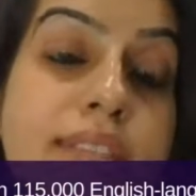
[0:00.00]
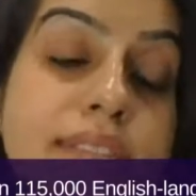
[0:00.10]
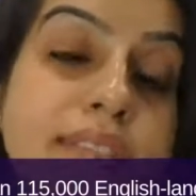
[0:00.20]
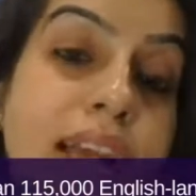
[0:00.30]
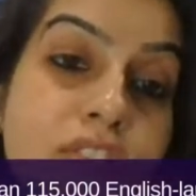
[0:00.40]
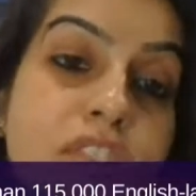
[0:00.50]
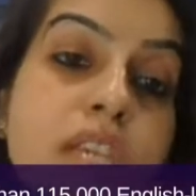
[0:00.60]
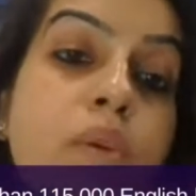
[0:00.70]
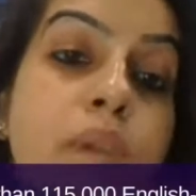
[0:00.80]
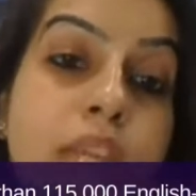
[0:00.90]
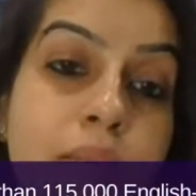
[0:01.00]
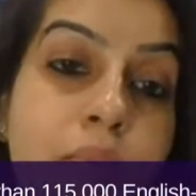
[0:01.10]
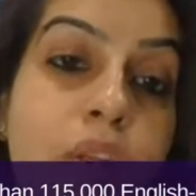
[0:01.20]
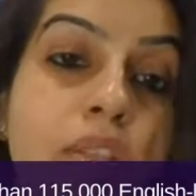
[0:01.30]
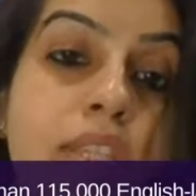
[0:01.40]
and it's actually
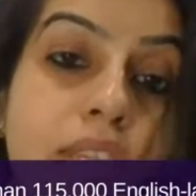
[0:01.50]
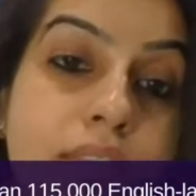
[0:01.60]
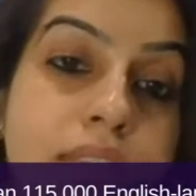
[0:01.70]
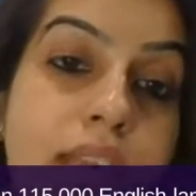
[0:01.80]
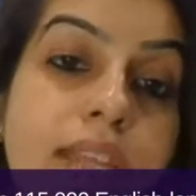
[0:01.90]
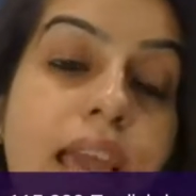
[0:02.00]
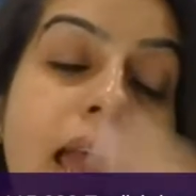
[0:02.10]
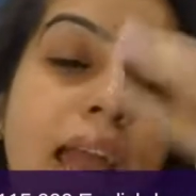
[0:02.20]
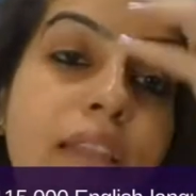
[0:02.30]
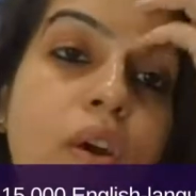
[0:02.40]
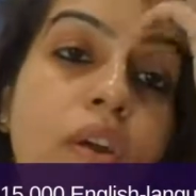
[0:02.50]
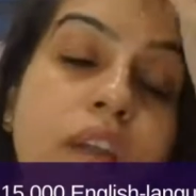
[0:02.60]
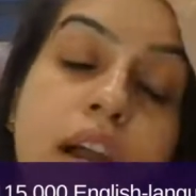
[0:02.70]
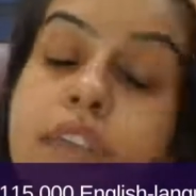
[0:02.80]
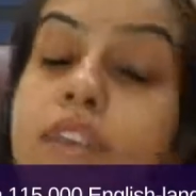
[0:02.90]
available on the internet and
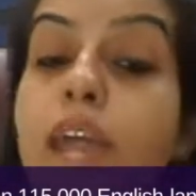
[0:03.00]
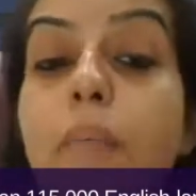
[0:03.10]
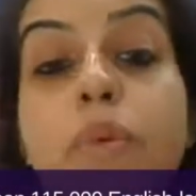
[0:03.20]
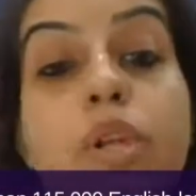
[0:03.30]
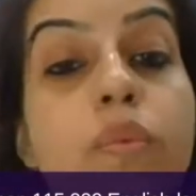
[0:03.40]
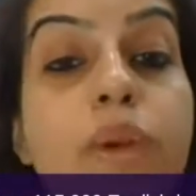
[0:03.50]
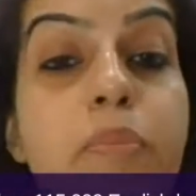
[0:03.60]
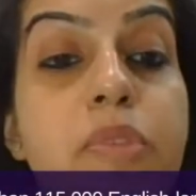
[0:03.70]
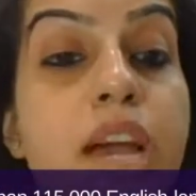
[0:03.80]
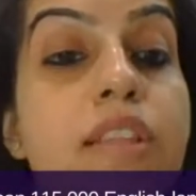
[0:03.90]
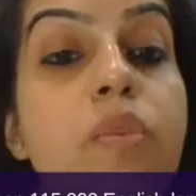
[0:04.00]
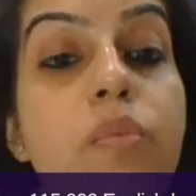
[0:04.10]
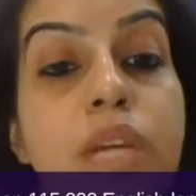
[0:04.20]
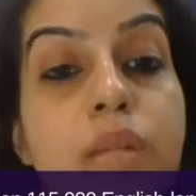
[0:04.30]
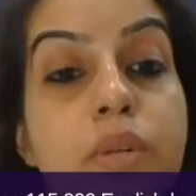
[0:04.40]
on a number of websites
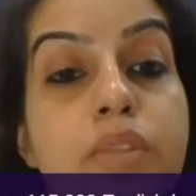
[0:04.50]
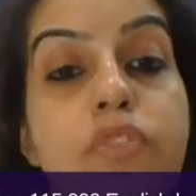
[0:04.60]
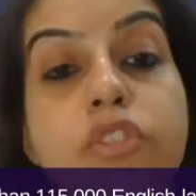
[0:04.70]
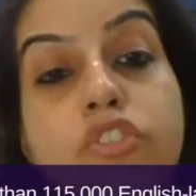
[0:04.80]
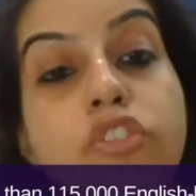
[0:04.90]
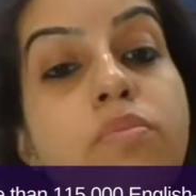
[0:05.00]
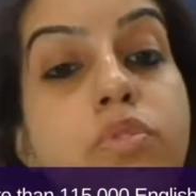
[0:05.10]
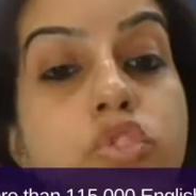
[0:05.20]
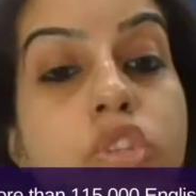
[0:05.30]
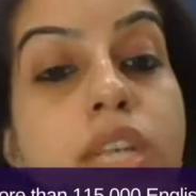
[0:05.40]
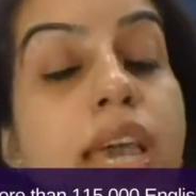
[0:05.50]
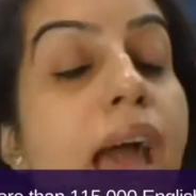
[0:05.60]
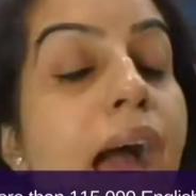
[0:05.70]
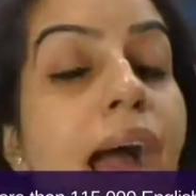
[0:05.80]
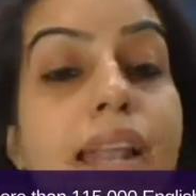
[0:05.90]
available for distribution
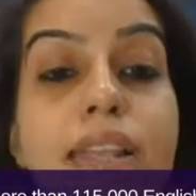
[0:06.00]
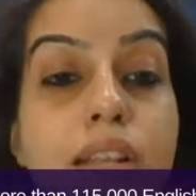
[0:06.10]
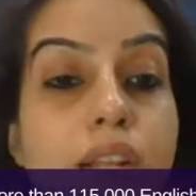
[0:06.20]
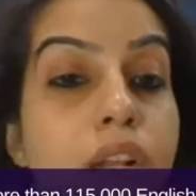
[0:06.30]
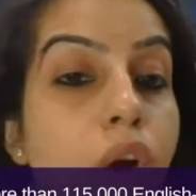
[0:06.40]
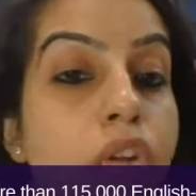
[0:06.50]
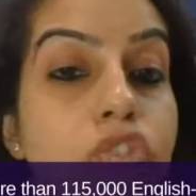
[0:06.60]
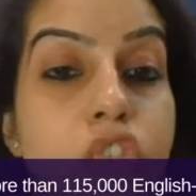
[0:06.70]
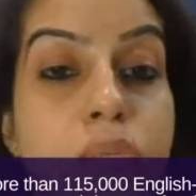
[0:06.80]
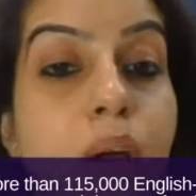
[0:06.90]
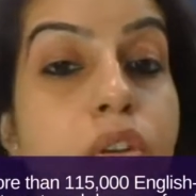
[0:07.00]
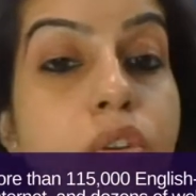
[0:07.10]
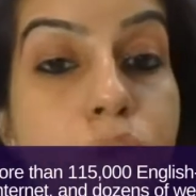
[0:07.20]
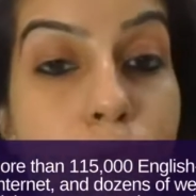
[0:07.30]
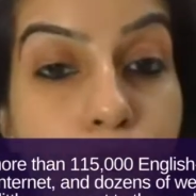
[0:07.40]
at little or just
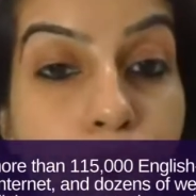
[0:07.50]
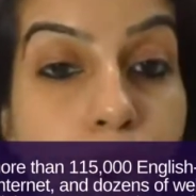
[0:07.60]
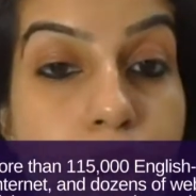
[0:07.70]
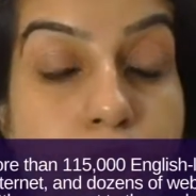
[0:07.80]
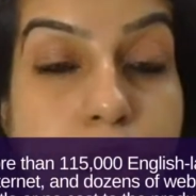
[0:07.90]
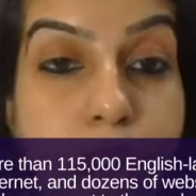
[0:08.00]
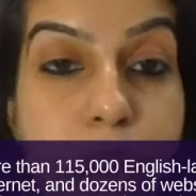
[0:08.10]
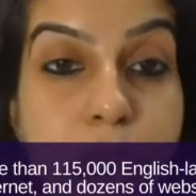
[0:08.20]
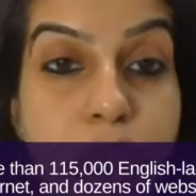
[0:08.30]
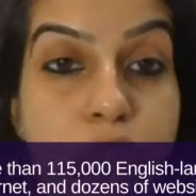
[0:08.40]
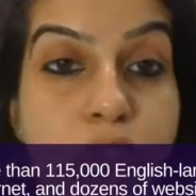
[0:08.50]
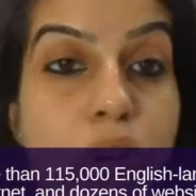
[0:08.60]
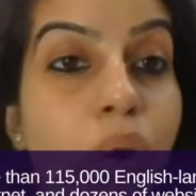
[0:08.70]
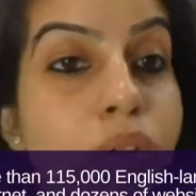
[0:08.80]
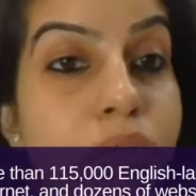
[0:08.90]
about no cost to the
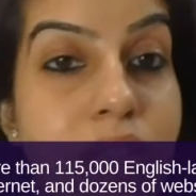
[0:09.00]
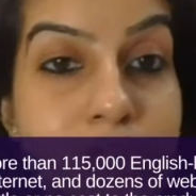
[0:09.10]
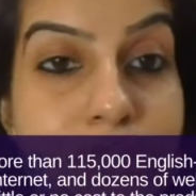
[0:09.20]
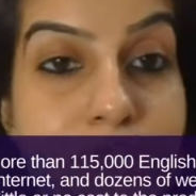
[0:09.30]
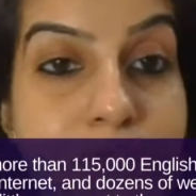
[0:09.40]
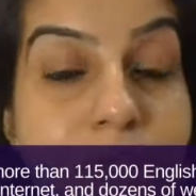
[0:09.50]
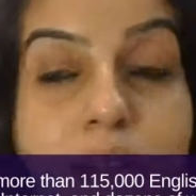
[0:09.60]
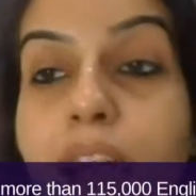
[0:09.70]
producer or to the listener.